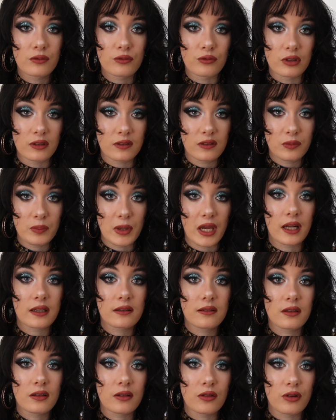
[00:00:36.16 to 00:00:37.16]

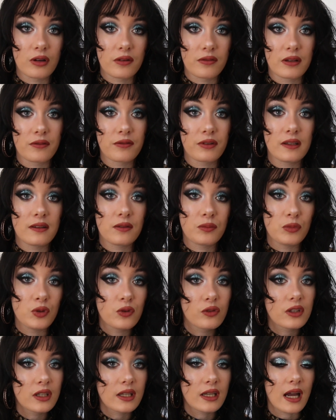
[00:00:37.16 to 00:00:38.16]
respect Greta Van Fleet's
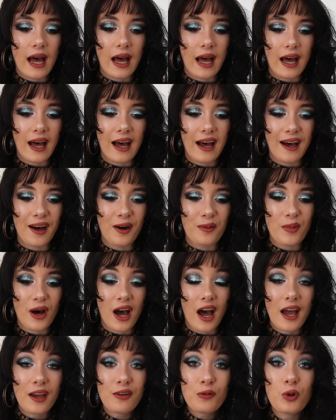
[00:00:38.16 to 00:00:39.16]
music.
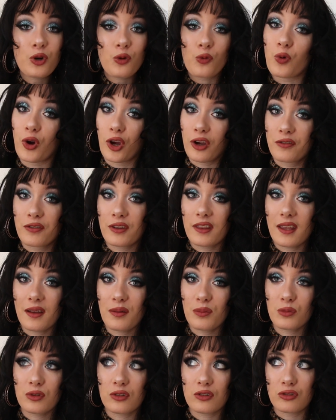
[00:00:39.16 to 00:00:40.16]
I want to work for
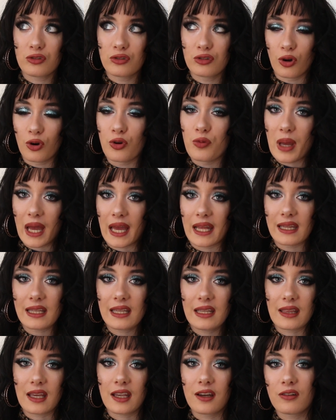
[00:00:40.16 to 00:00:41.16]
them so
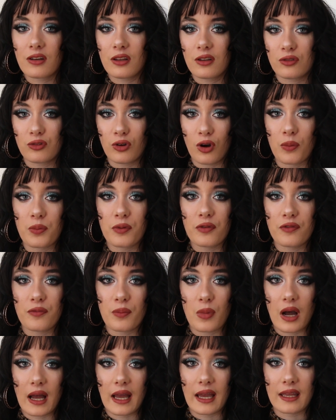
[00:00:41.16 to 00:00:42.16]
badly. They are at the top of
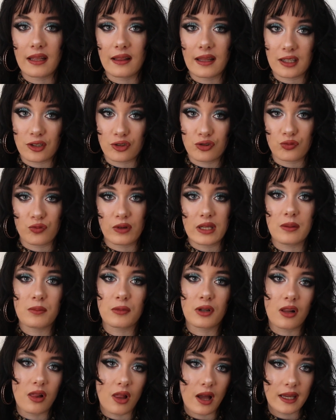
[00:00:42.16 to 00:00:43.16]
my
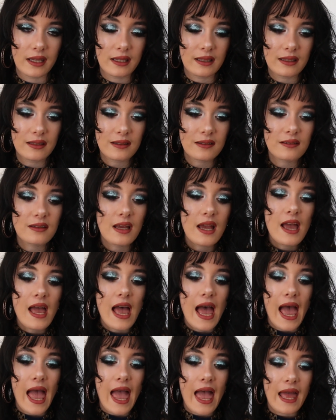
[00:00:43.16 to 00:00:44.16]
dream client list.
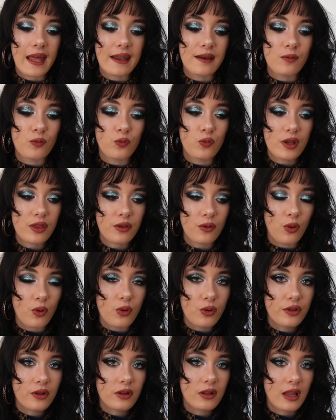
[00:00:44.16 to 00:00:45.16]
And with
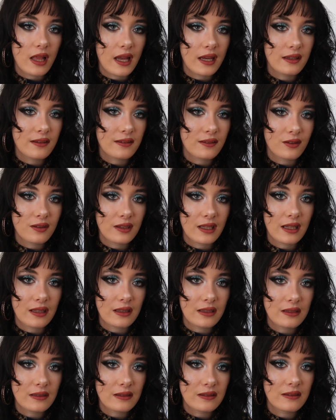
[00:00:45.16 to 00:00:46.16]
all the clients on that
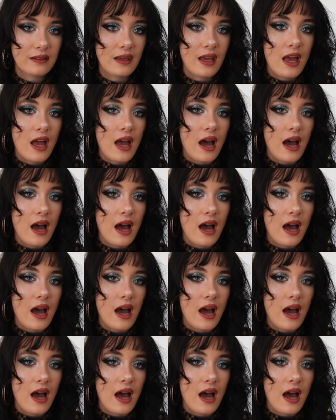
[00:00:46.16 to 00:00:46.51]
list,